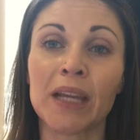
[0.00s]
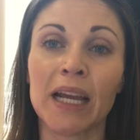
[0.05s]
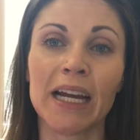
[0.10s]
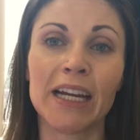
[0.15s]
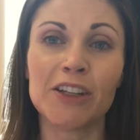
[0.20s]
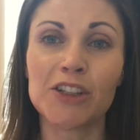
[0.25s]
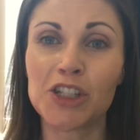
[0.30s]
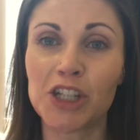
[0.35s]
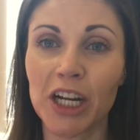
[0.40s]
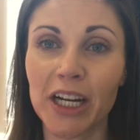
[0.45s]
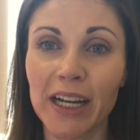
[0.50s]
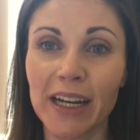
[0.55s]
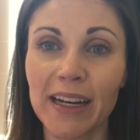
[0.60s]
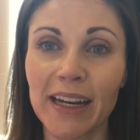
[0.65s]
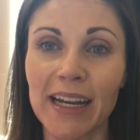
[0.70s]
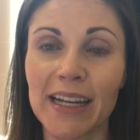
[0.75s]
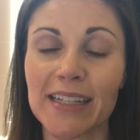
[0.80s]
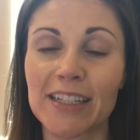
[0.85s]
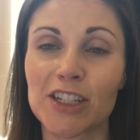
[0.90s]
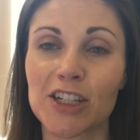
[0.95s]
And chicken
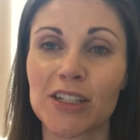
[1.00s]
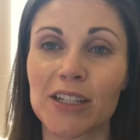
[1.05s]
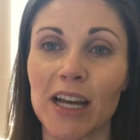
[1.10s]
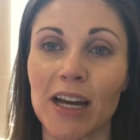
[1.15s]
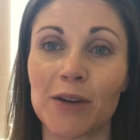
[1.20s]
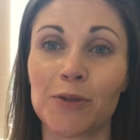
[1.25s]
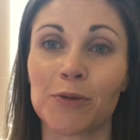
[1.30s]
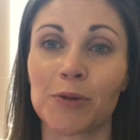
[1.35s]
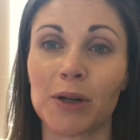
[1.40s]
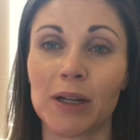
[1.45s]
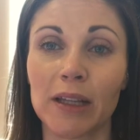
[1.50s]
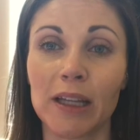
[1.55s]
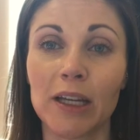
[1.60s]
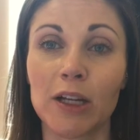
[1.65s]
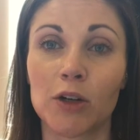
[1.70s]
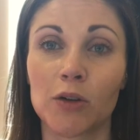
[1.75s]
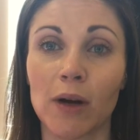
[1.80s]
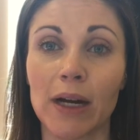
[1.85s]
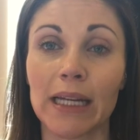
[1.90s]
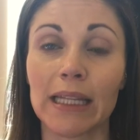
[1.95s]
is just a really
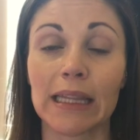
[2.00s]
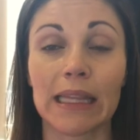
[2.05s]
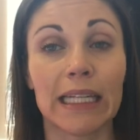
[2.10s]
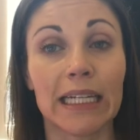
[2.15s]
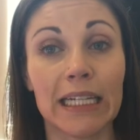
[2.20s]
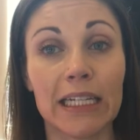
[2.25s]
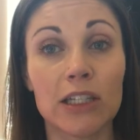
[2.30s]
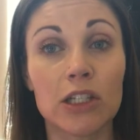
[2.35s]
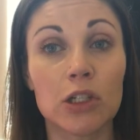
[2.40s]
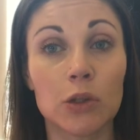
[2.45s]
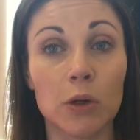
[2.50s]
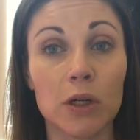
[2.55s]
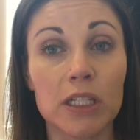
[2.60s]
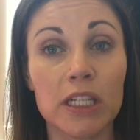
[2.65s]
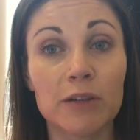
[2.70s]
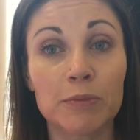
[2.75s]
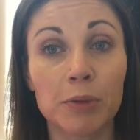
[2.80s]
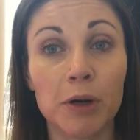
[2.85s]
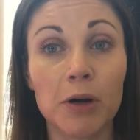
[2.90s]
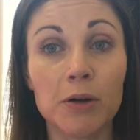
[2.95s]
great lean
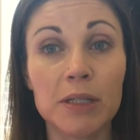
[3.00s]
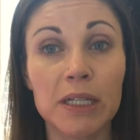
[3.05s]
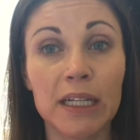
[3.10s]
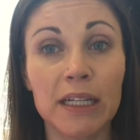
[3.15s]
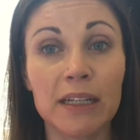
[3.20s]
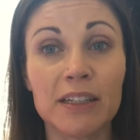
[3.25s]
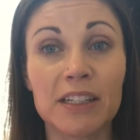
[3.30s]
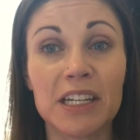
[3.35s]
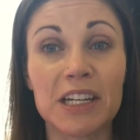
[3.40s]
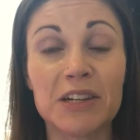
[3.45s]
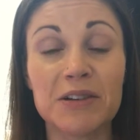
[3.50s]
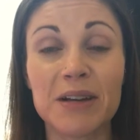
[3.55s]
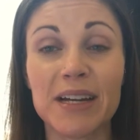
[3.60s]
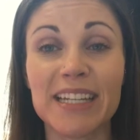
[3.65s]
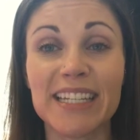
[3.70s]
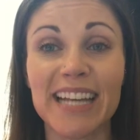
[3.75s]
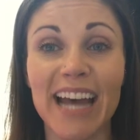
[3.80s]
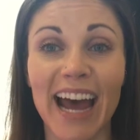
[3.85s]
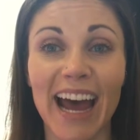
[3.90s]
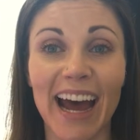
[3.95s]
source of protein, so you
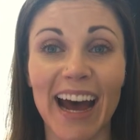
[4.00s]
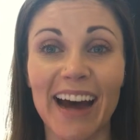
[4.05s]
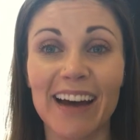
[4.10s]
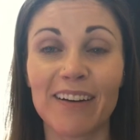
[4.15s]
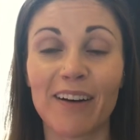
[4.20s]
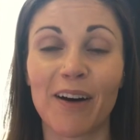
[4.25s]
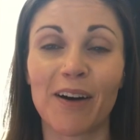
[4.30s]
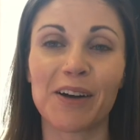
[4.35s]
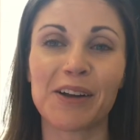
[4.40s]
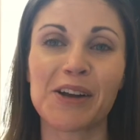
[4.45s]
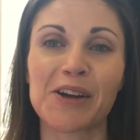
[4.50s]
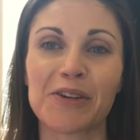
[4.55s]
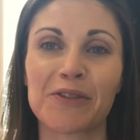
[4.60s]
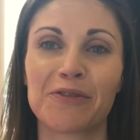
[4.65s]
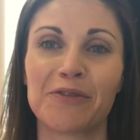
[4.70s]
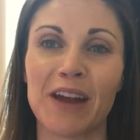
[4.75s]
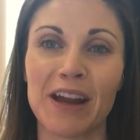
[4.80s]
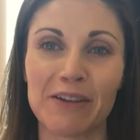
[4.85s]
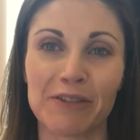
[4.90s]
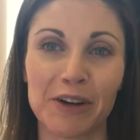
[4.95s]
get to add all your
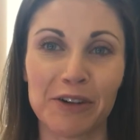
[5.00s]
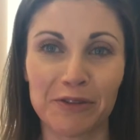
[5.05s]
favorite